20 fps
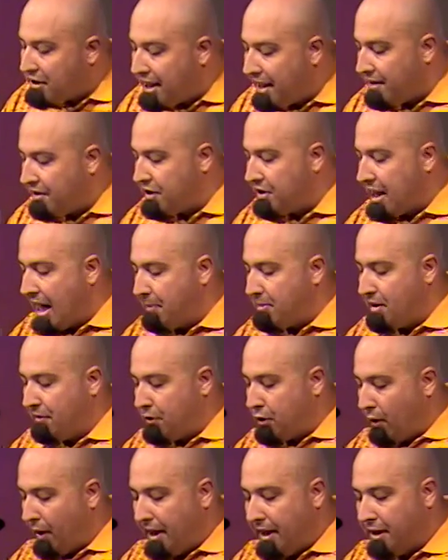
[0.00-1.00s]
10 steps of
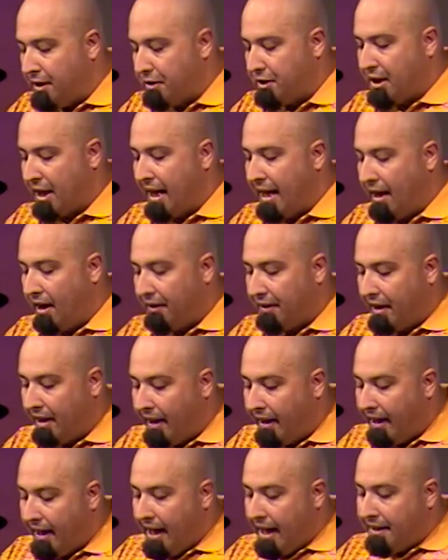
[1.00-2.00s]
training your child in
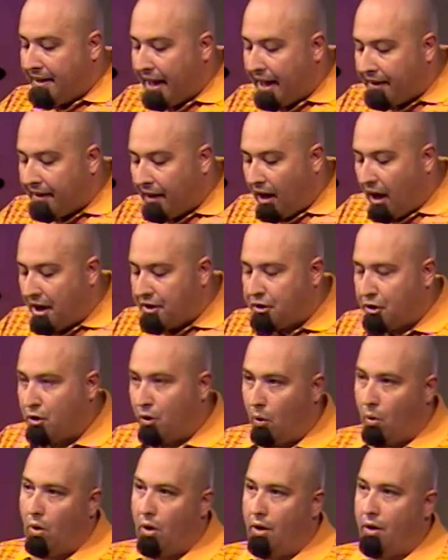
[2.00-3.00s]
a
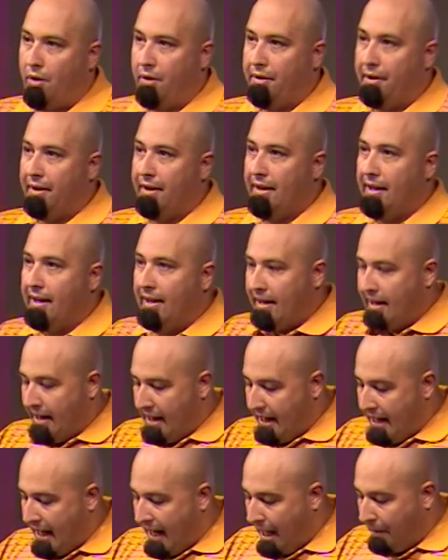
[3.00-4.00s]
technological world?
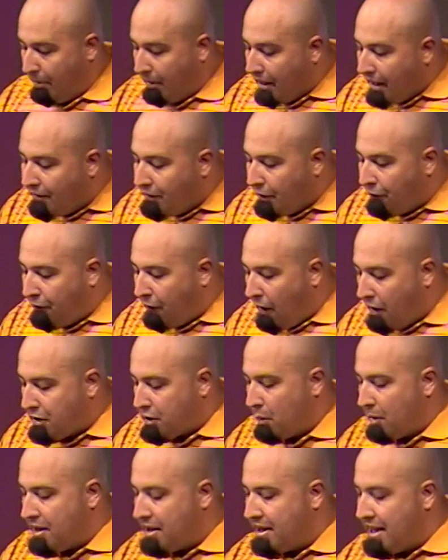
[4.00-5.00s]
I believe the first
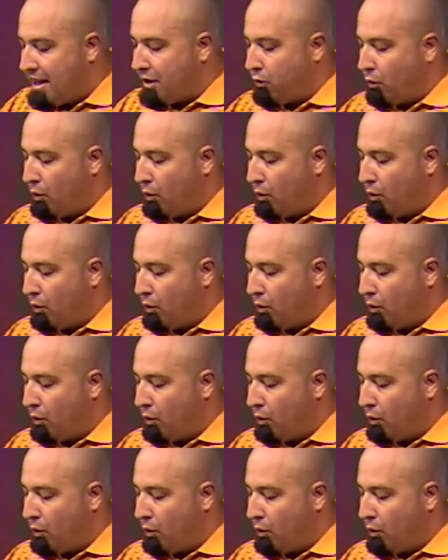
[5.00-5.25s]
one is this